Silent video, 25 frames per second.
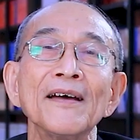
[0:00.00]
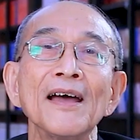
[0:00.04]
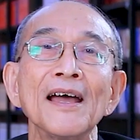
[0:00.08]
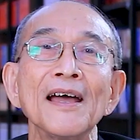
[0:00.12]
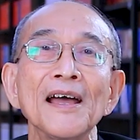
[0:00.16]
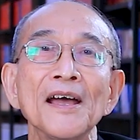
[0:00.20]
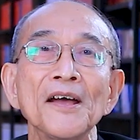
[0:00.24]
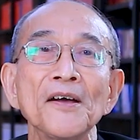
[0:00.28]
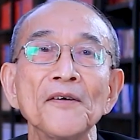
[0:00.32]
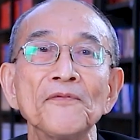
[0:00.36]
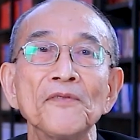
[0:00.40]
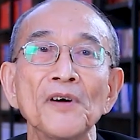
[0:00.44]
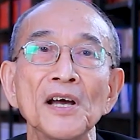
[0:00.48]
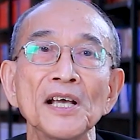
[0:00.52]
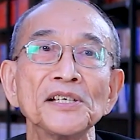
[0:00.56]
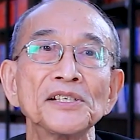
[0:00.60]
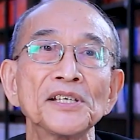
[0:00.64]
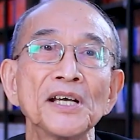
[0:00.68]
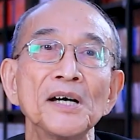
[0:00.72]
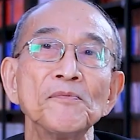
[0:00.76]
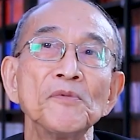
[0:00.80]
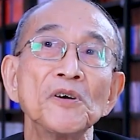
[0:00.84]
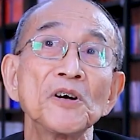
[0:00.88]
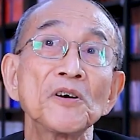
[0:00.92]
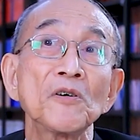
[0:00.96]
For
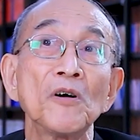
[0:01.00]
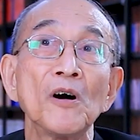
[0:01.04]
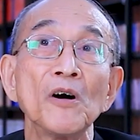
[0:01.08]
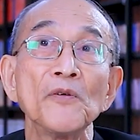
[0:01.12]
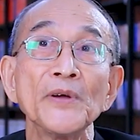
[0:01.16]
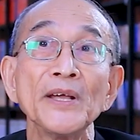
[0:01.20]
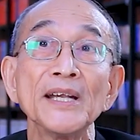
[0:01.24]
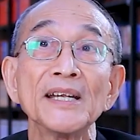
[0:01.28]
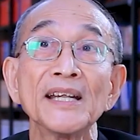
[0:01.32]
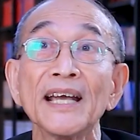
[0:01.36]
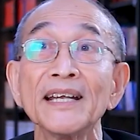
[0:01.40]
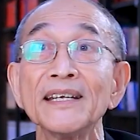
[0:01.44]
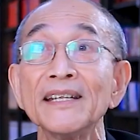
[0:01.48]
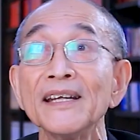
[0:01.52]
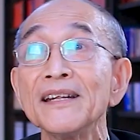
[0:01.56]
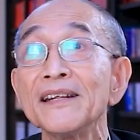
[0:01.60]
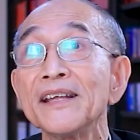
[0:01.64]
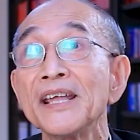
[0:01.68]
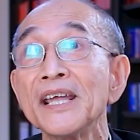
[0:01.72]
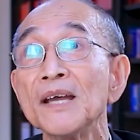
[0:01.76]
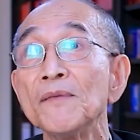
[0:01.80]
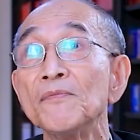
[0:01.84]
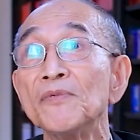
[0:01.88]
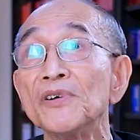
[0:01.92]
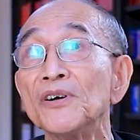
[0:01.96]
example, COVID-19
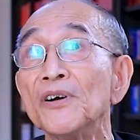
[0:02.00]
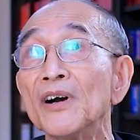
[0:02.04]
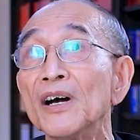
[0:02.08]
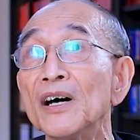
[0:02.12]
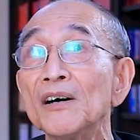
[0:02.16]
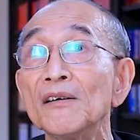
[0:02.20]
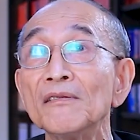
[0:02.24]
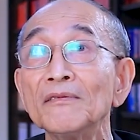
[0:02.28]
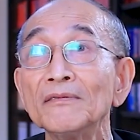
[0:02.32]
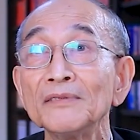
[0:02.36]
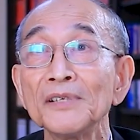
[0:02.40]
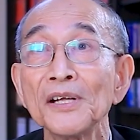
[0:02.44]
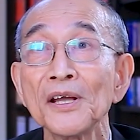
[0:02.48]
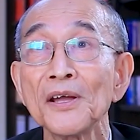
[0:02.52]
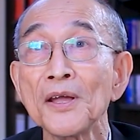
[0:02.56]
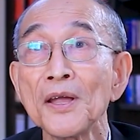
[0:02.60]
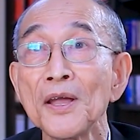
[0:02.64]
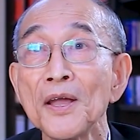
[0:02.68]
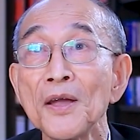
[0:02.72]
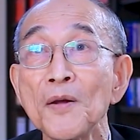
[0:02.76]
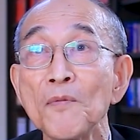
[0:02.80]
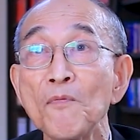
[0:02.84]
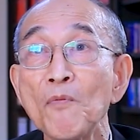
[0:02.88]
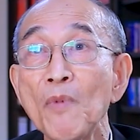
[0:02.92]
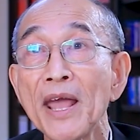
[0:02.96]
came around.
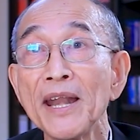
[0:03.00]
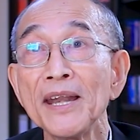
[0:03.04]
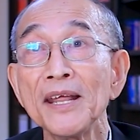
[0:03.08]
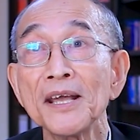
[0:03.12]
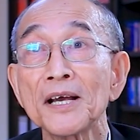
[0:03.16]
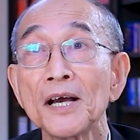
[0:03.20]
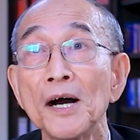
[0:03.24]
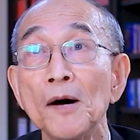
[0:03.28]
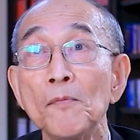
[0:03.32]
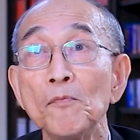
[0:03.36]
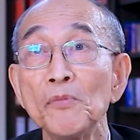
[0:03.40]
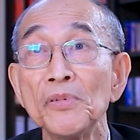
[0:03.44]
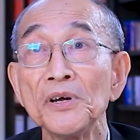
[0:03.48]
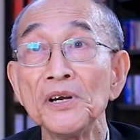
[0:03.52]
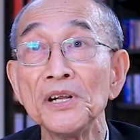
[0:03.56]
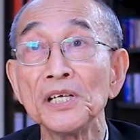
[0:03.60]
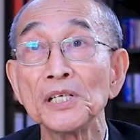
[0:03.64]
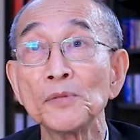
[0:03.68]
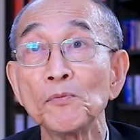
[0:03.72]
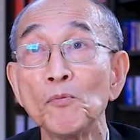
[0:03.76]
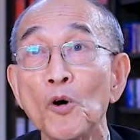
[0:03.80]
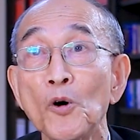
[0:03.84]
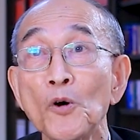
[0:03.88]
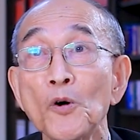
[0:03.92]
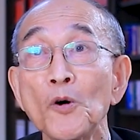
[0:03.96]
Many
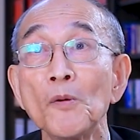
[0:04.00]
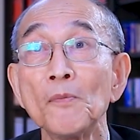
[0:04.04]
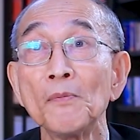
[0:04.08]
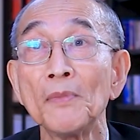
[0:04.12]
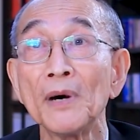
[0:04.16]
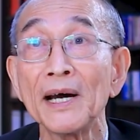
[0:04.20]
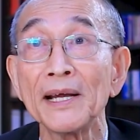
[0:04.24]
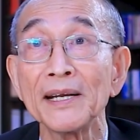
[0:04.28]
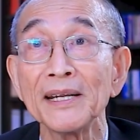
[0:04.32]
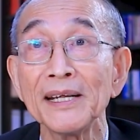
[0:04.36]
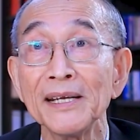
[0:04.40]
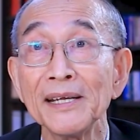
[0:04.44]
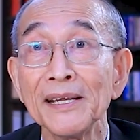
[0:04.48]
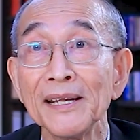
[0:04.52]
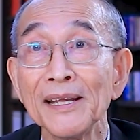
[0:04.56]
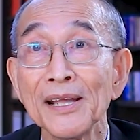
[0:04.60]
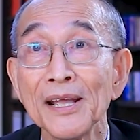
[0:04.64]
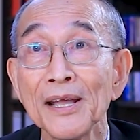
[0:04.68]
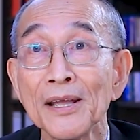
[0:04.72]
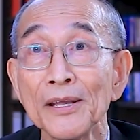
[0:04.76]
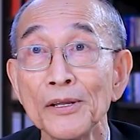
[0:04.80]
companies borrow money.